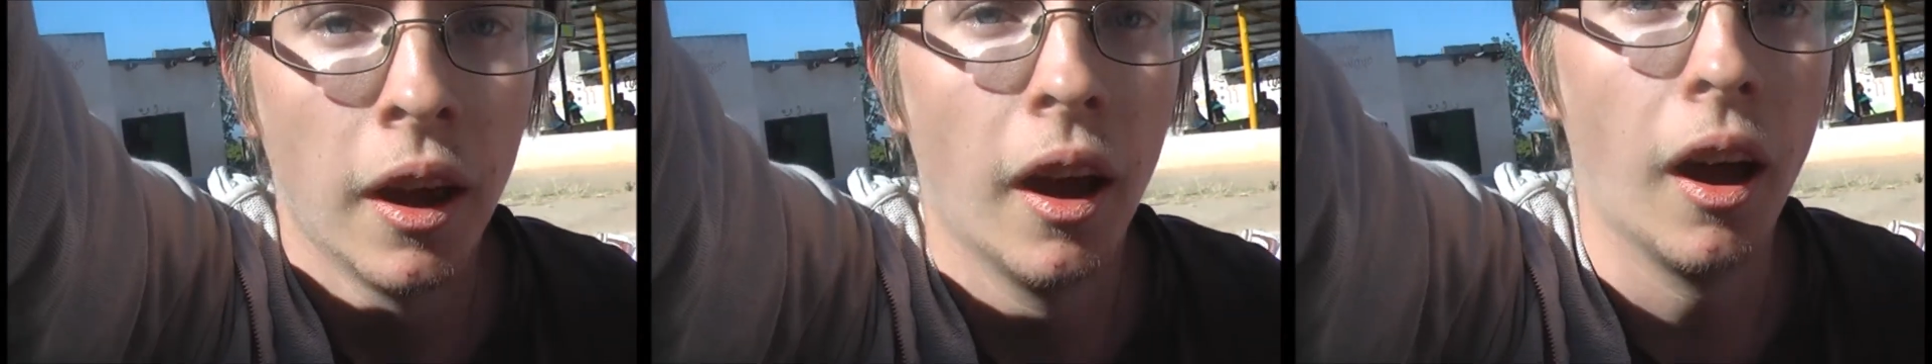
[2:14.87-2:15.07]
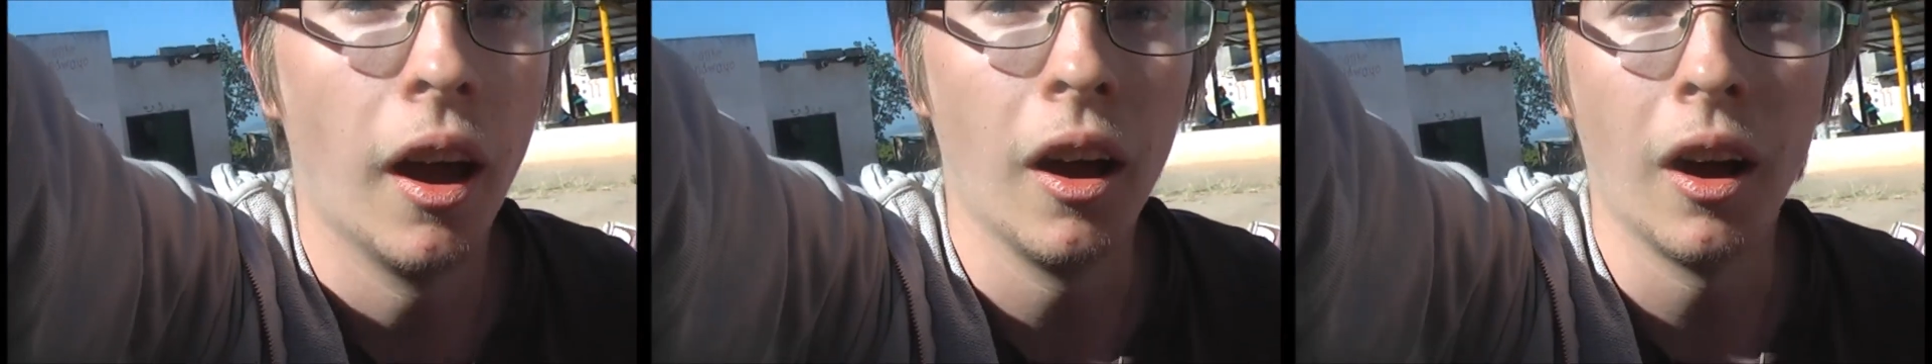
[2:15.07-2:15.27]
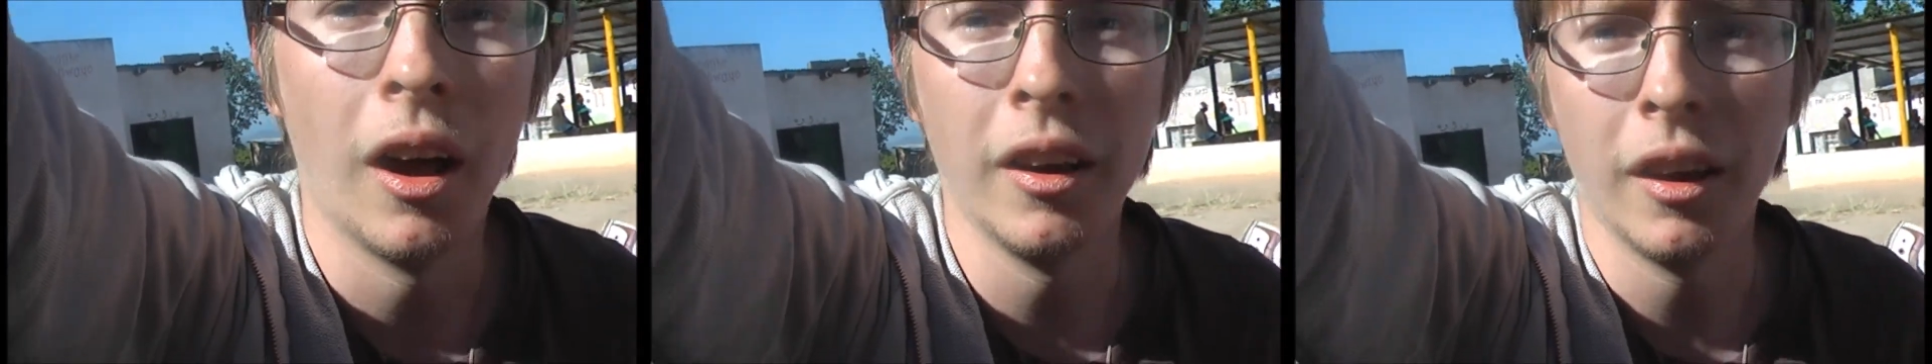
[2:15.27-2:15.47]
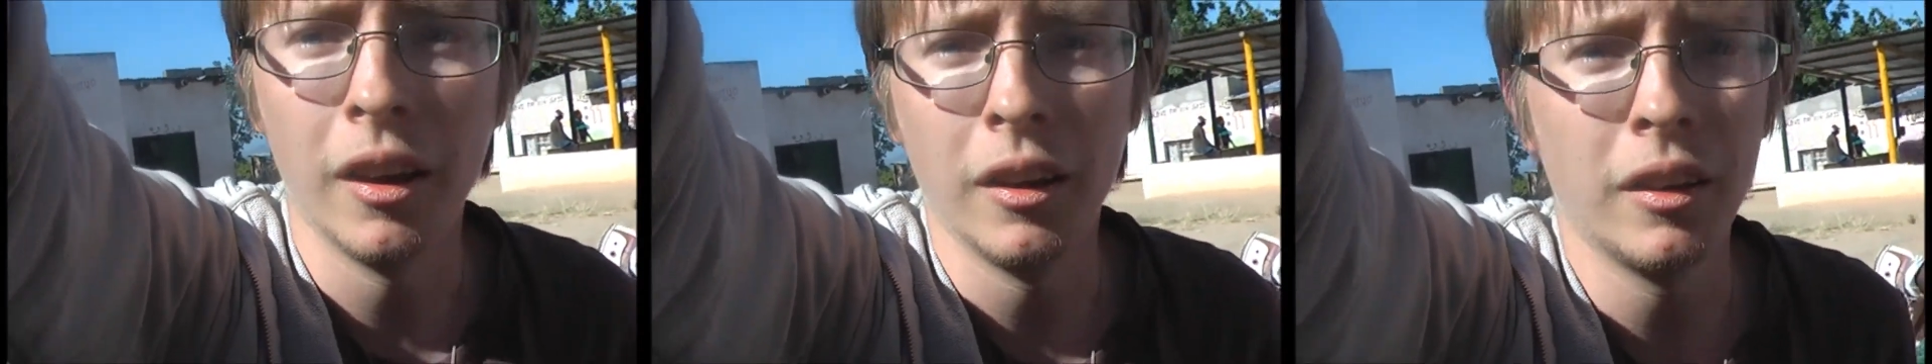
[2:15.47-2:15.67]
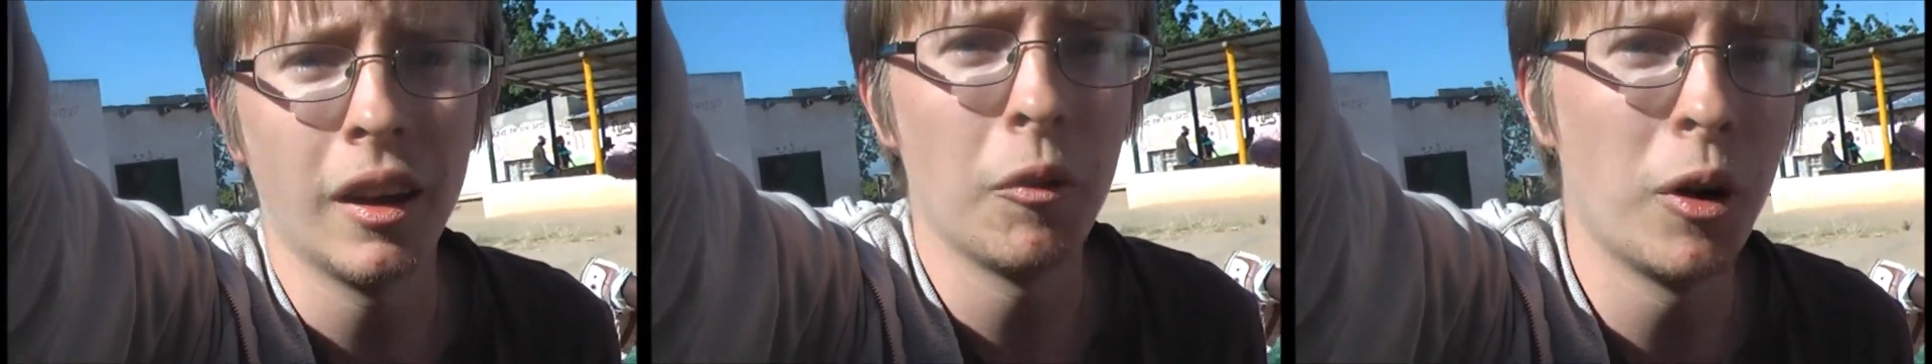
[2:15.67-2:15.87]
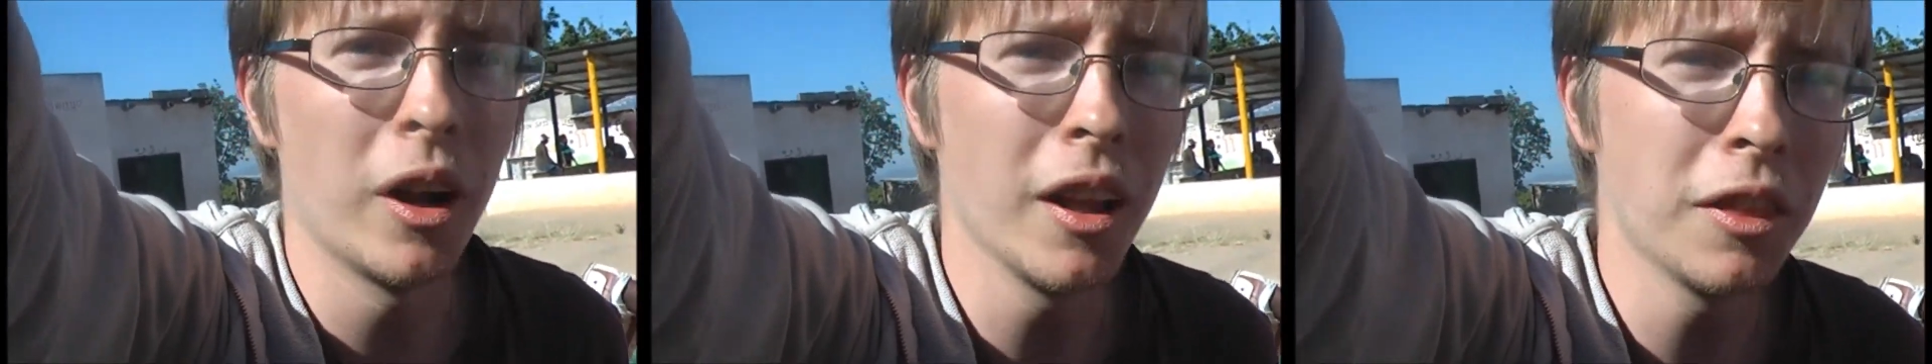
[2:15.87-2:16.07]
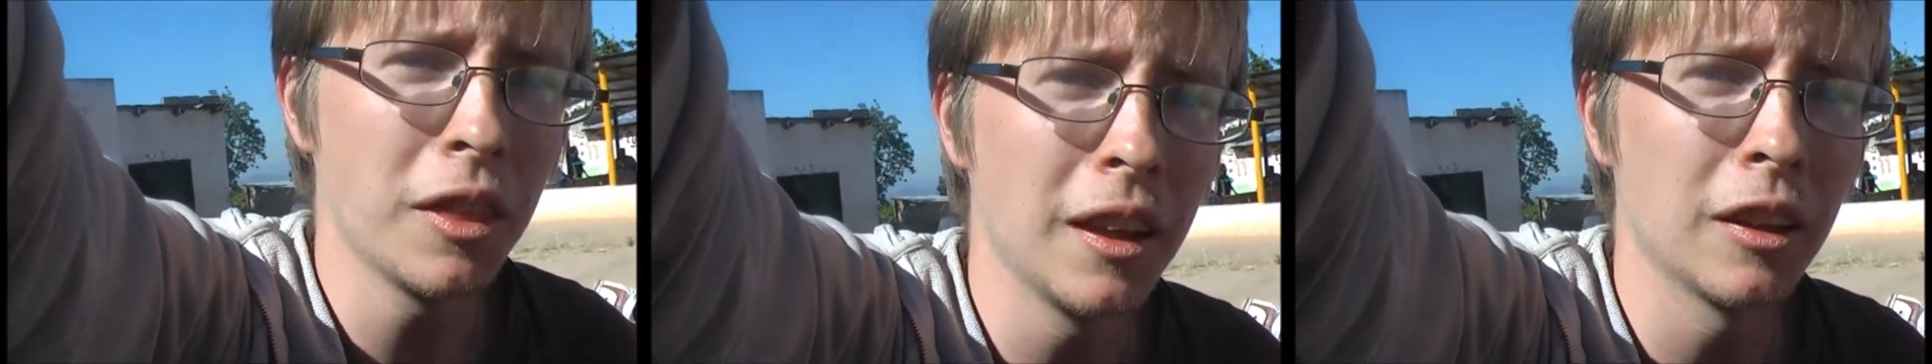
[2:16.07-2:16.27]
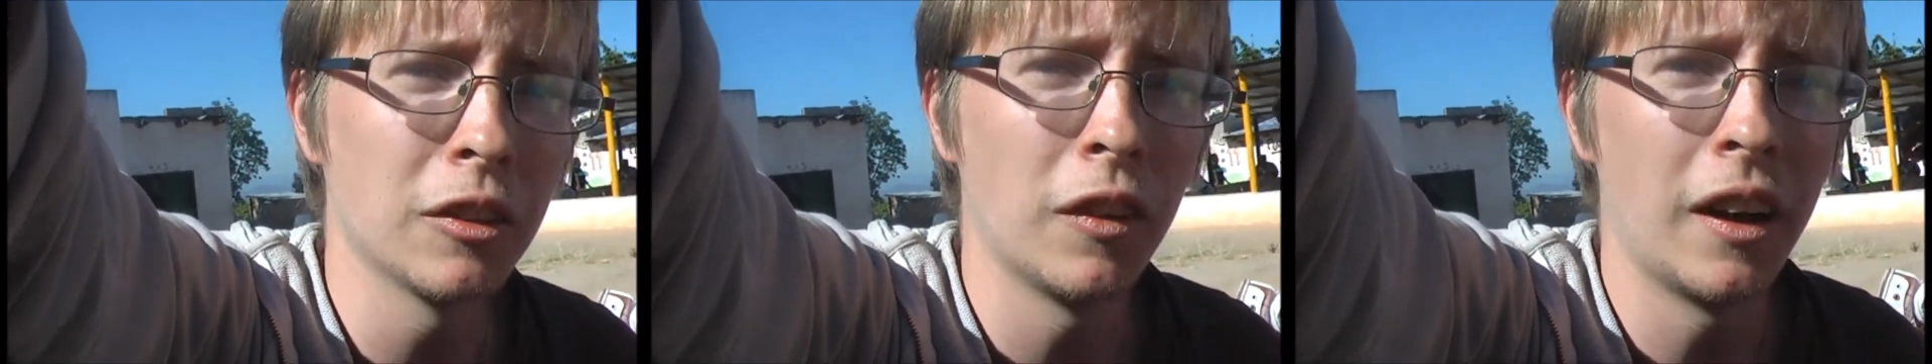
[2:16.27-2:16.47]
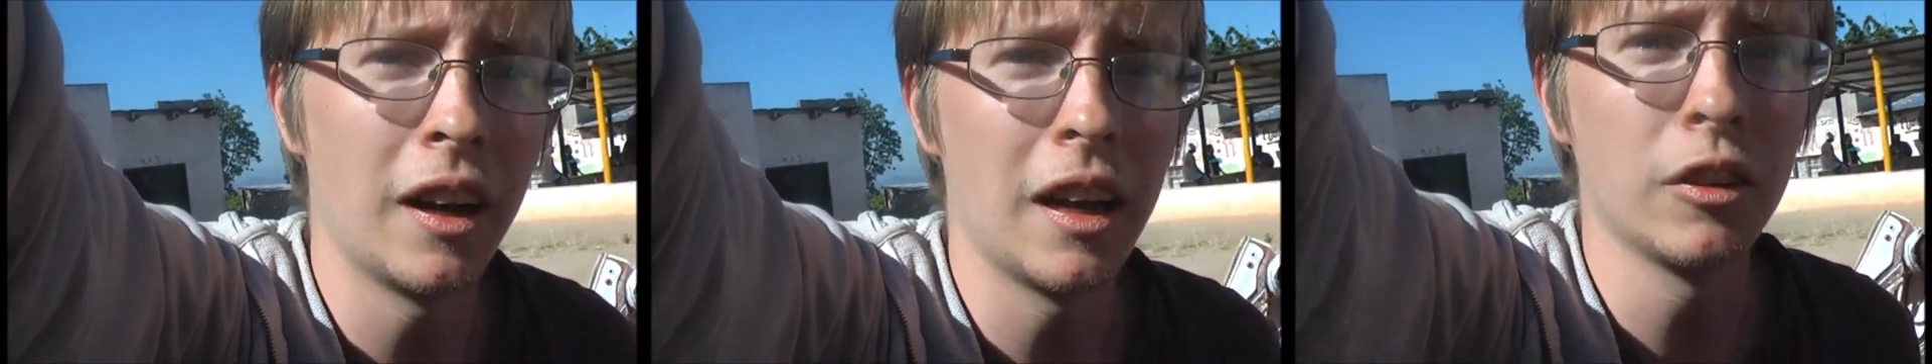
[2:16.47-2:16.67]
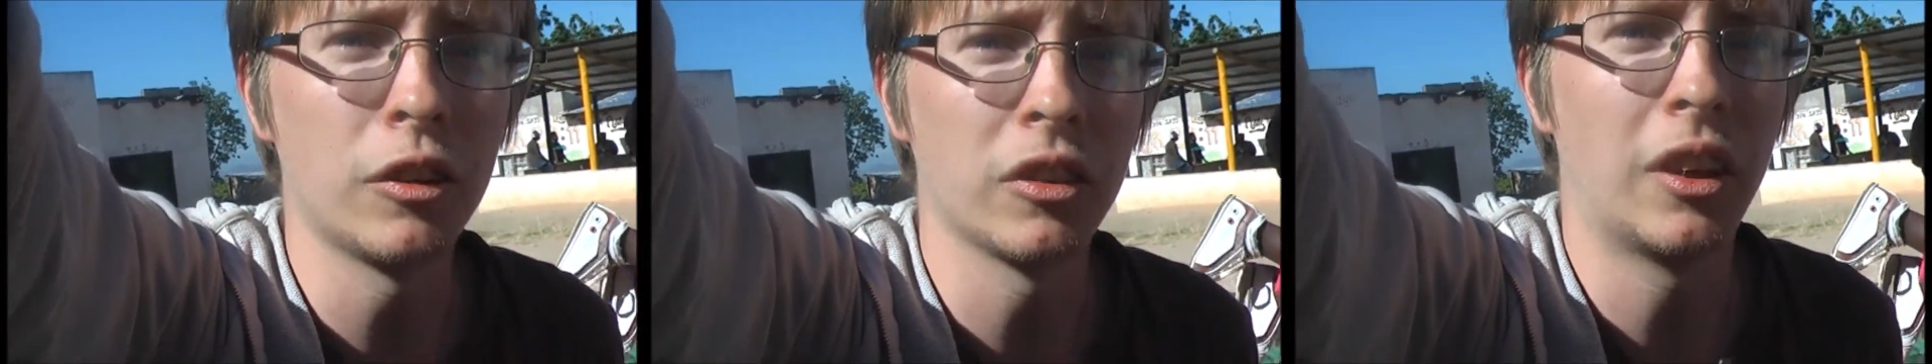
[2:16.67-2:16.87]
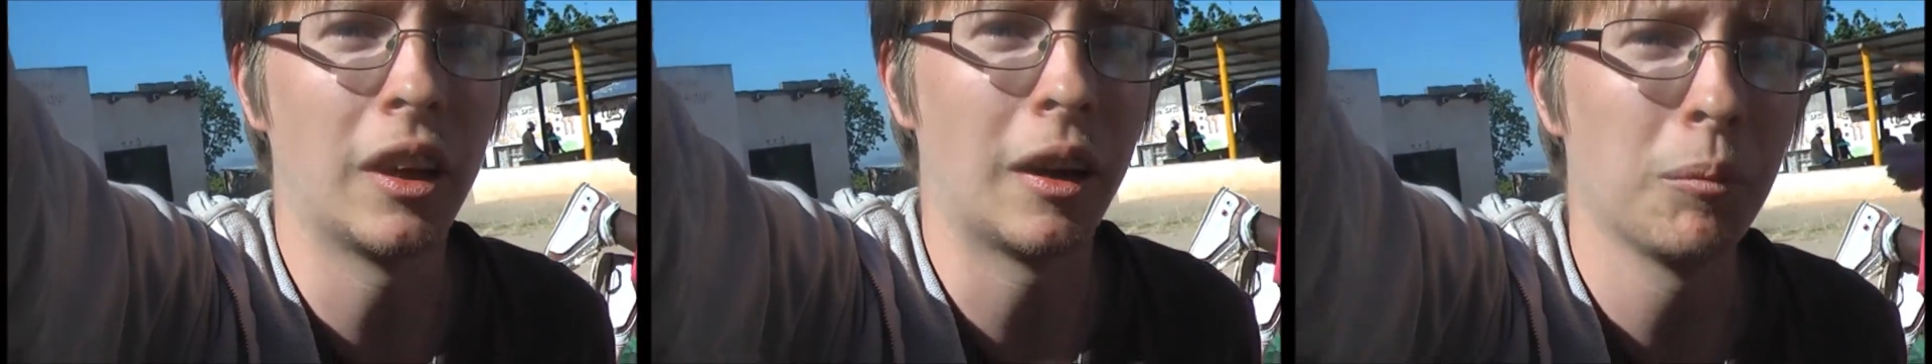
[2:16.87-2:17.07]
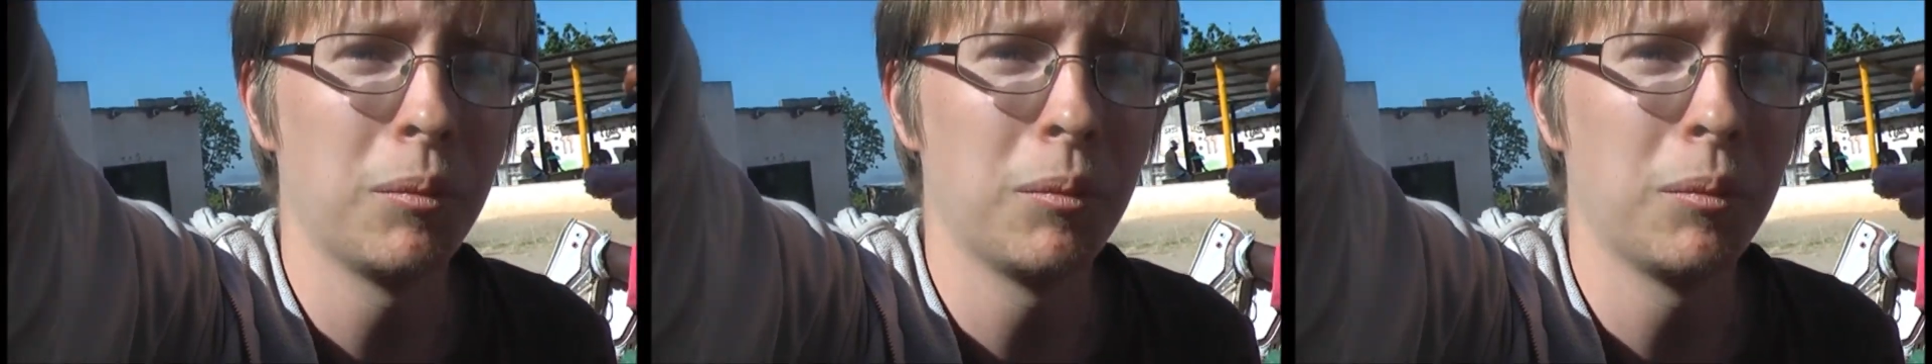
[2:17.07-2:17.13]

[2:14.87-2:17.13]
And what I think is very interesting,